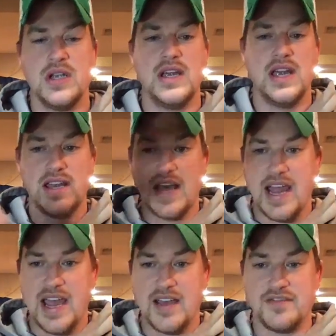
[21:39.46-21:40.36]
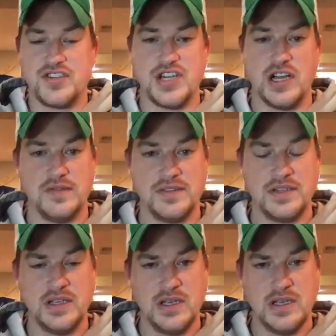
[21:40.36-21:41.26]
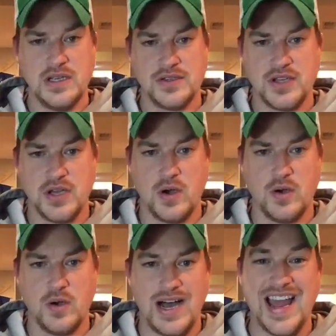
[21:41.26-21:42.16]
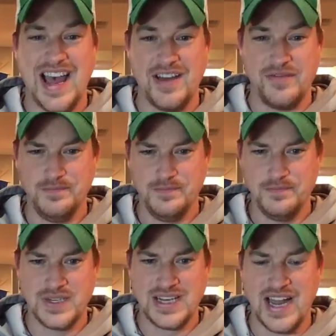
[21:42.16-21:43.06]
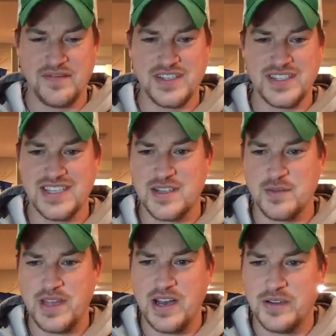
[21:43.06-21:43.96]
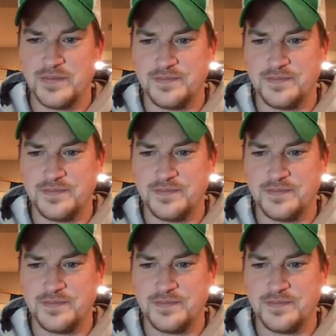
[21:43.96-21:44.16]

and I have shelves, so I have kind of a system there.